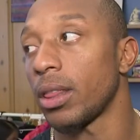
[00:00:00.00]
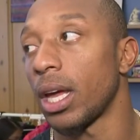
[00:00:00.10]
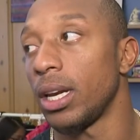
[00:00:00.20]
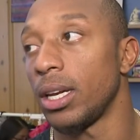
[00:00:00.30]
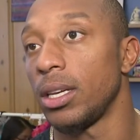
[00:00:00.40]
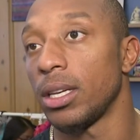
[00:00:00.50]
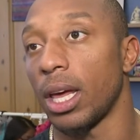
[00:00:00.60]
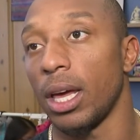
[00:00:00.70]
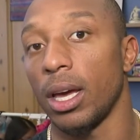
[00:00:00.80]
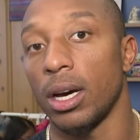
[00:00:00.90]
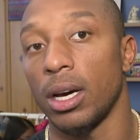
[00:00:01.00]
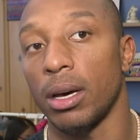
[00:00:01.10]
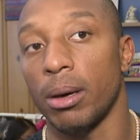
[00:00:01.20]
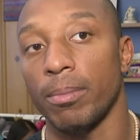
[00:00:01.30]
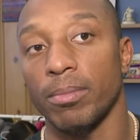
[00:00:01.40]
They need they
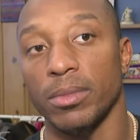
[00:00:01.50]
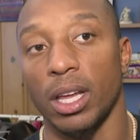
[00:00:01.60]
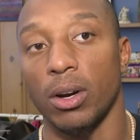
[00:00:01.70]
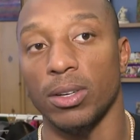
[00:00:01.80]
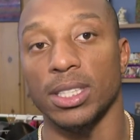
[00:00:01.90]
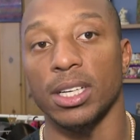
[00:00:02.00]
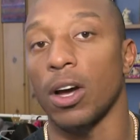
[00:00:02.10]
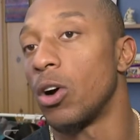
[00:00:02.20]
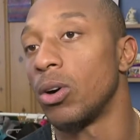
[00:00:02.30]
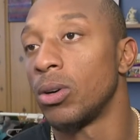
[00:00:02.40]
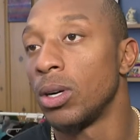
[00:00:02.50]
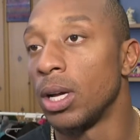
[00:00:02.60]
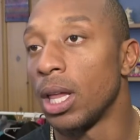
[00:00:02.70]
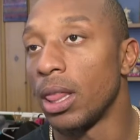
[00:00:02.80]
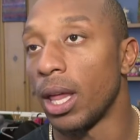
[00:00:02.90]
um, they don't get to go
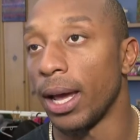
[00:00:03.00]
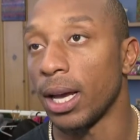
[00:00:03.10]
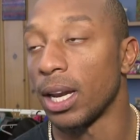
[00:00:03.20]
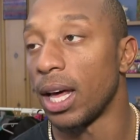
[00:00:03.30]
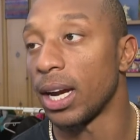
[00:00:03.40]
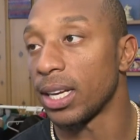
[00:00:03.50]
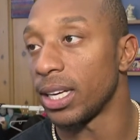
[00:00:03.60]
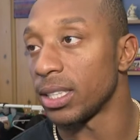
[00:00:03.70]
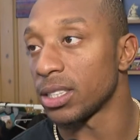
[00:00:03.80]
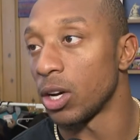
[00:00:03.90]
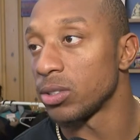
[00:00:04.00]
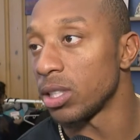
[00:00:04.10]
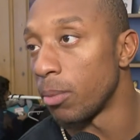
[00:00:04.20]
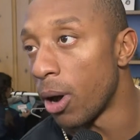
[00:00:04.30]
like a lot of kids go to the